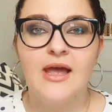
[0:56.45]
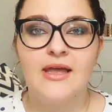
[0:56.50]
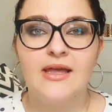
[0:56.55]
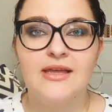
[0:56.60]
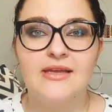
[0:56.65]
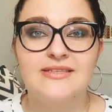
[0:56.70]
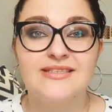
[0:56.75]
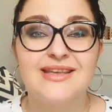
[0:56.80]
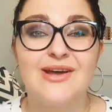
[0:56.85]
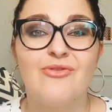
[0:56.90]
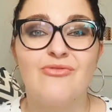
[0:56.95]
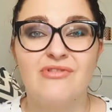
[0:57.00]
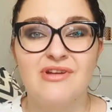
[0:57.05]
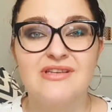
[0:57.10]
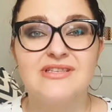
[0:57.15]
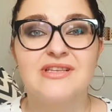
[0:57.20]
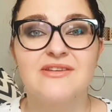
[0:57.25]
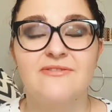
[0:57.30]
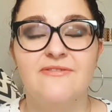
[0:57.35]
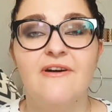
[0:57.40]
is a
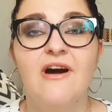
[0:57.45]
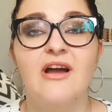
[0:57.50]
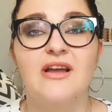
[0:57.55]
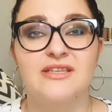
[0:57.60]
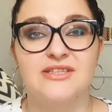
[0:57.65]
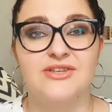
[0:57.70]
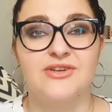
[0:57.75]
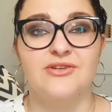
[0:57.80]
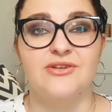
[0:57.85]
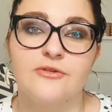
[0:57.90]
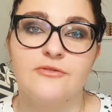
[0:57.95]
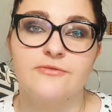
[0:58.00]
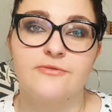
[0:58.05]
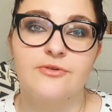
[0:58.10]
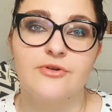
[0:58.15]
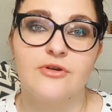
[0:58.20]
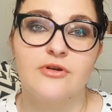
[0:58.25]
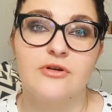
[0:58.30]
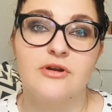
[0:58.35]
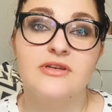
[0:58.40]
risk factor
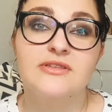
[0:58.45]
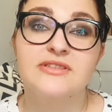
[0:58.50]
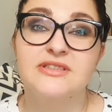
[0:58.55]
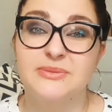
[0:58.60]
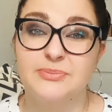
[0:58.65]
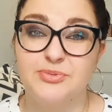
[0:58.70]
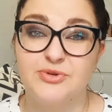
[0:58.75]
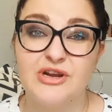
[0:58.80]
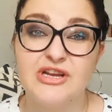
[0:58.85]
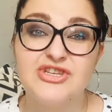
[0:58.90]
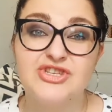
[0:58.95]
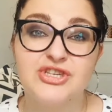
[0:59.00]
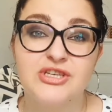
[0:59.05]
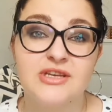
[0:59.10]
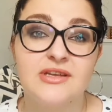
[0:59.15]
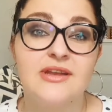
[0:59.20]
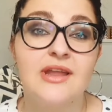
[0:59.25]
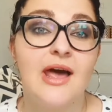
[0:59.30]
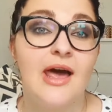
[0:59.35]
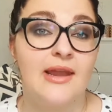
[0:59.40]
for
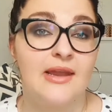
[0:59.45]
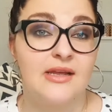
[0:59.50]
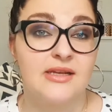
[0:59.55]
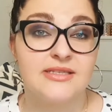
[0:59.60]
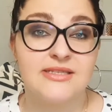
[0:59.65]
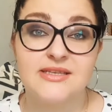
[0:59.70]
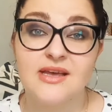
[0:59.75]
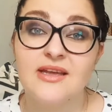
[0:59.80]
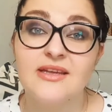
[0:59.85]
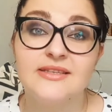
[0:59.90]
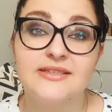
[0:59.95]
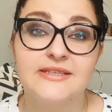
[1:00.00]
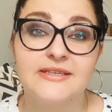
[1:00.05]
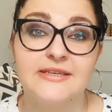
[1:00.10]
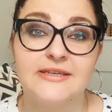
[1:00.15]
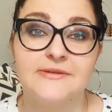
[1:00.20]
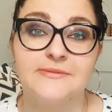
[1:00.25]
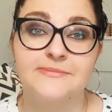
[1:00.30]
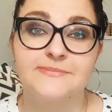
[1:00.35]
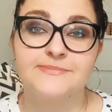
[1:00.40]
depression and
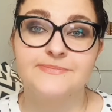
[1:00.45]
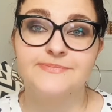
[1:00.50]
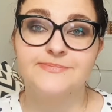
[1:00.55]
anxiety.